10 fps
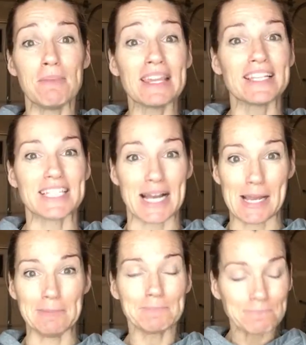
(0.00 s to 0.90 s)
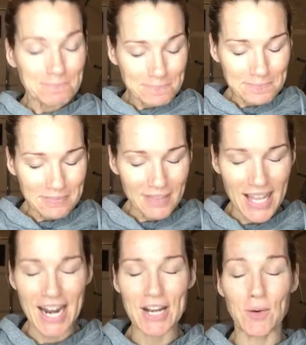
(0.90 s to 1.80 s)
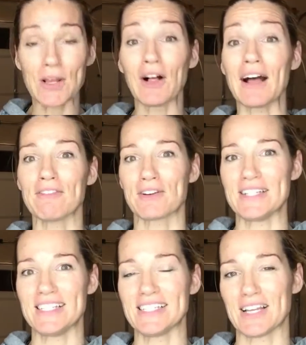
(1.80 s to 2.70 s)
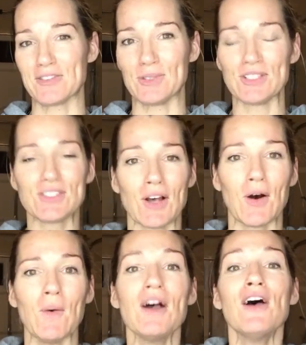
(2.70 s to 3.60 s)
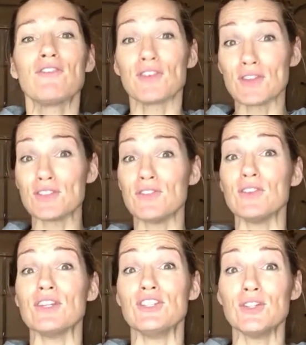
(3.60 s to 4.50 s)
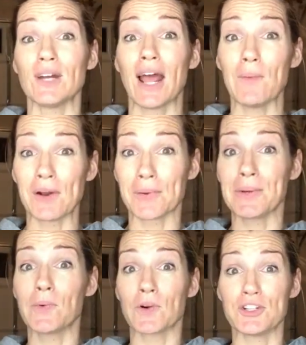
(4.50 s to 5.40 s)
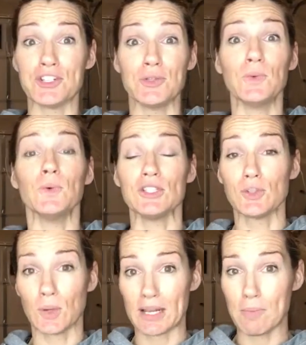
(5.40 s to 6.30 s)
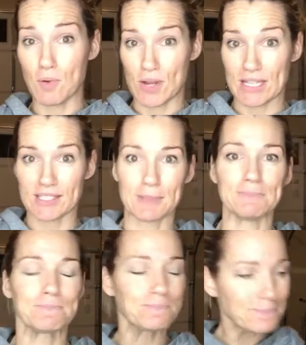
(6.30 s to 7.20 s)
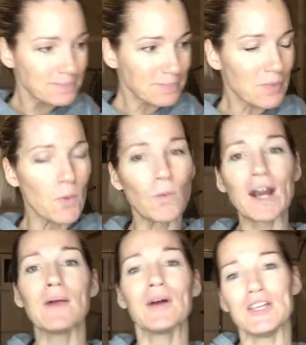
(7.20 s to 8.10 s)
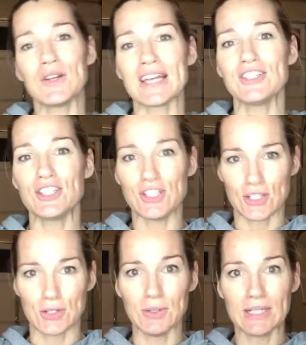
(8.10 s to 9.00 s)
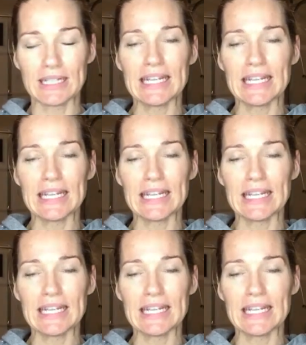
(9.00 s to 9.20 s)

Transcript: to make the time. And I know we all have crazy schedules. So, for those of you that do it, I want to reward you with 20 points. What I want you guys to do